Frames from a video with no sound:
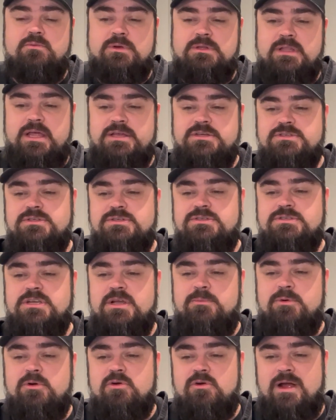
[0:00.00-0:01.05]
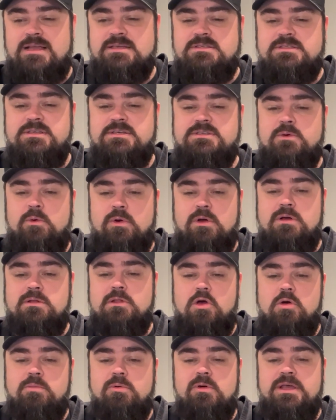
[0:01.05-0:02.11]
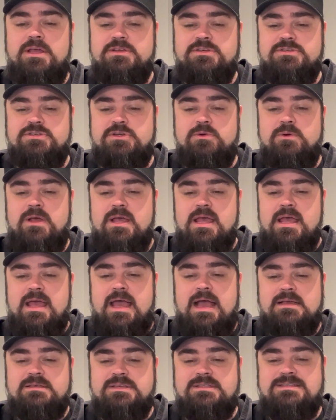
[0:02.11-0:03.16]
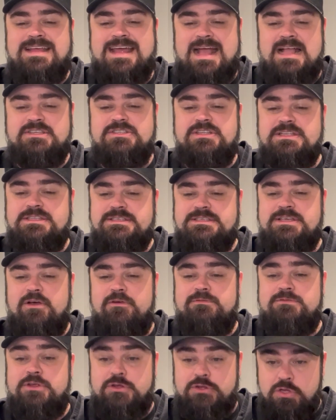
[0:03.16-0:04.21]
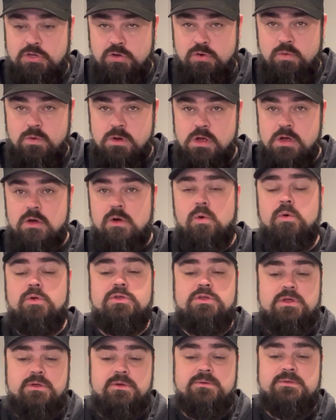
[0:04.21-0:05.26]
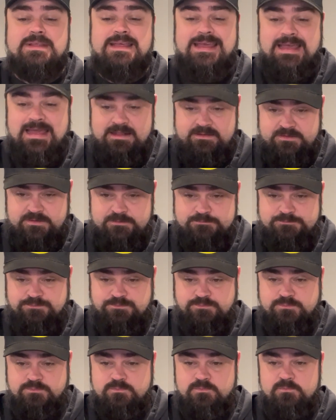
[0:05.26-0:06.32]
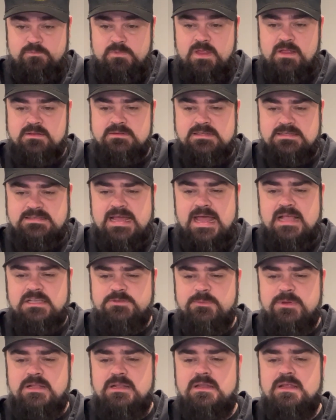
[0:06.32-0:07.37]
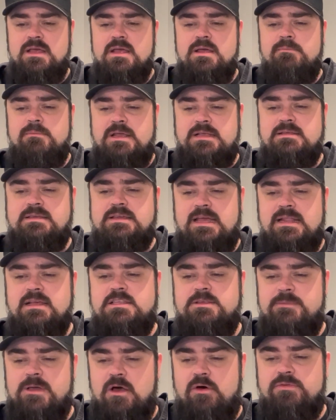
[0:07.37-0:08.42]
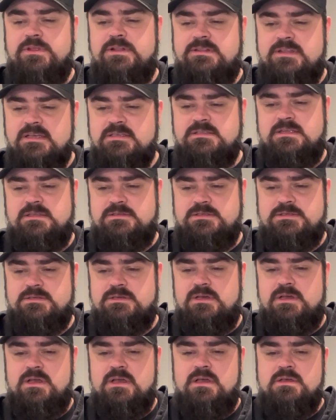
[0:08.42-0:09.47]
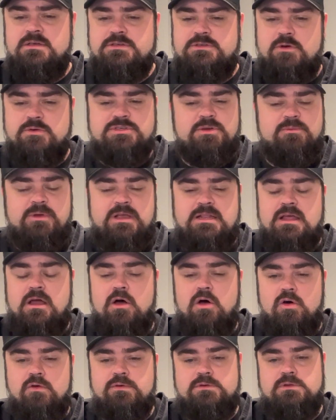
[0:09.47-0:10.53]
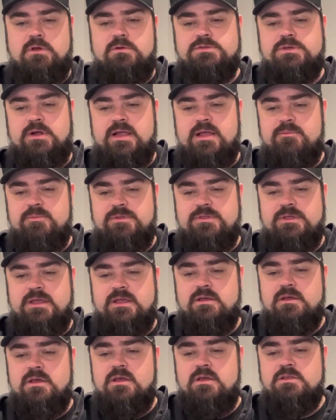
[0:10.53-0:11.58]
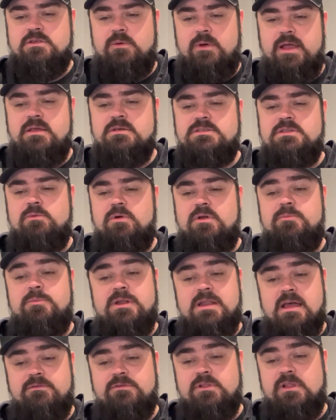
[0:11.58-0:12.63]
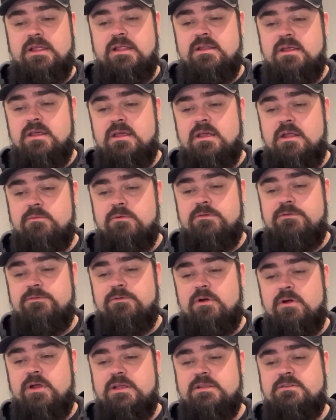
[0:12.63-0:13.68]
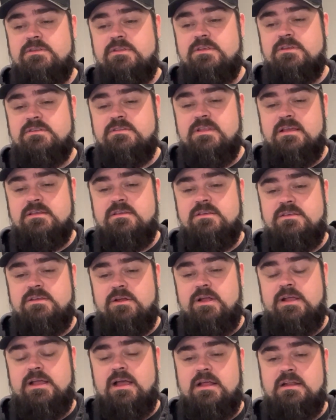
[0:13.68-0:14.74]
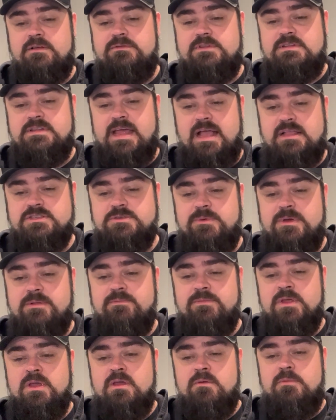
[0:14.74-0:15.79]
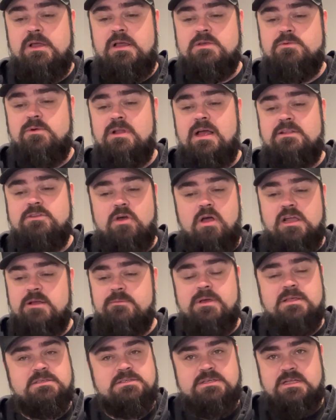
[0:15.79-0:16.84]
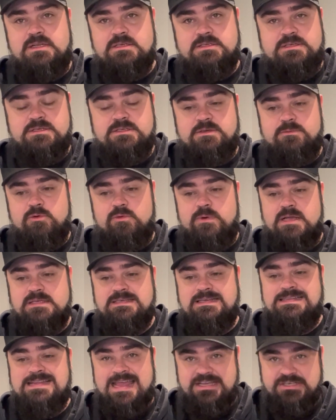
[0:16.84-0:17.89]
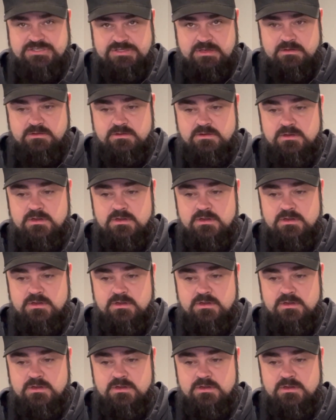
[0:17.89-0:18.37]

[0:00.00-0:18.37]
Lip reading: relationship, crisis, or global issue has attached itself to you or you to it. Detachment means getting some healthy distance. Social media overloads our empathy. So I use the word benevolent in referring to this necessary kind of detachment because we're not talking about cynicism or resignation.